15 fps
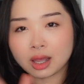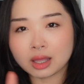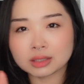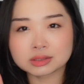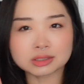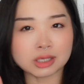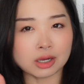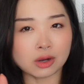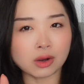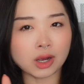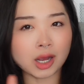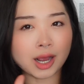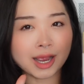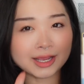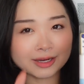So
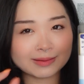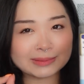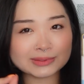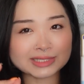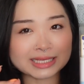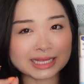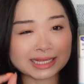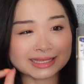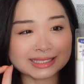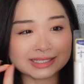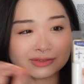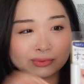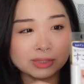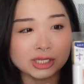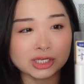I hear people say that this
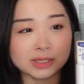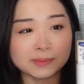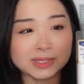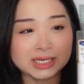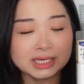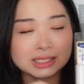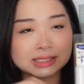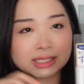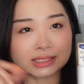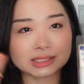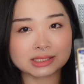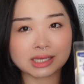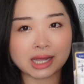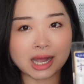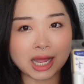is really good because
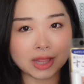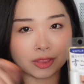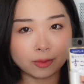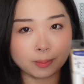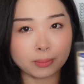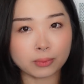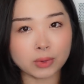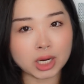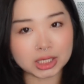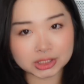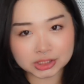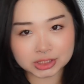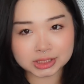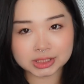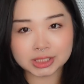it's on the
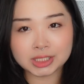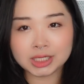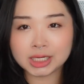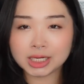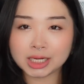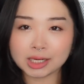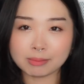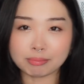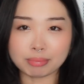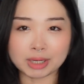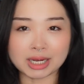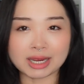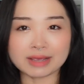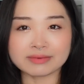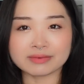brush,
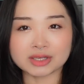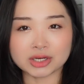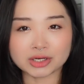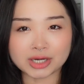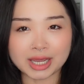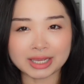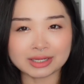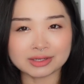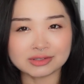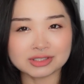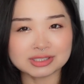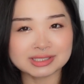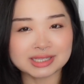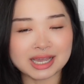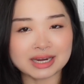but I figured I could
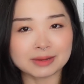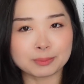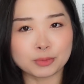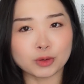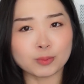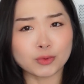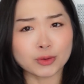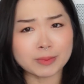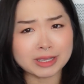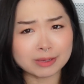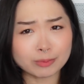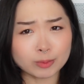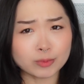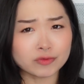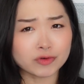just kind of put more
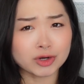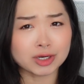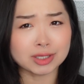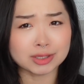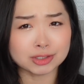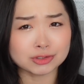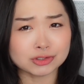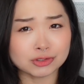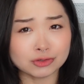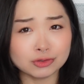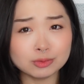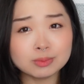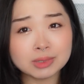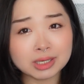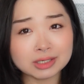makeup remover in the
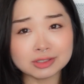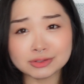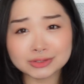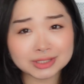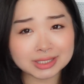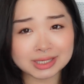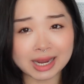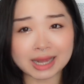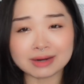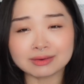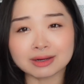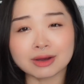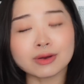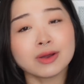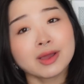tube and use it. I don't
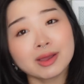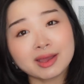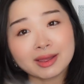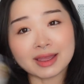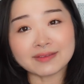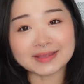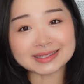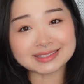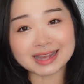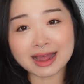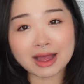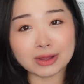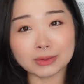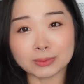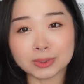know. If that's not
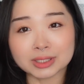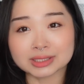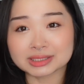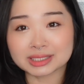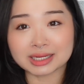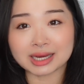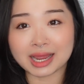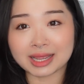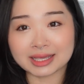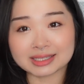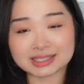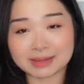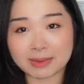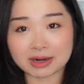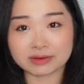how it works, then I
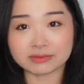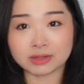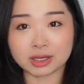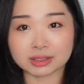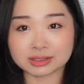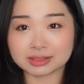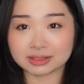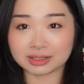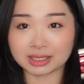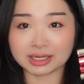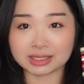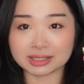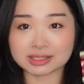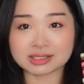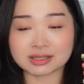guess I'm out of luck
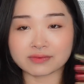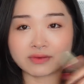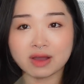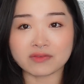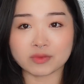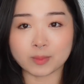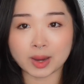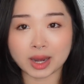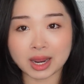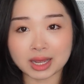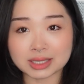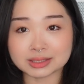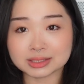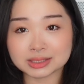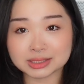getting this stuff off of my
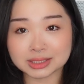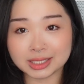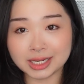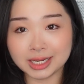eyes.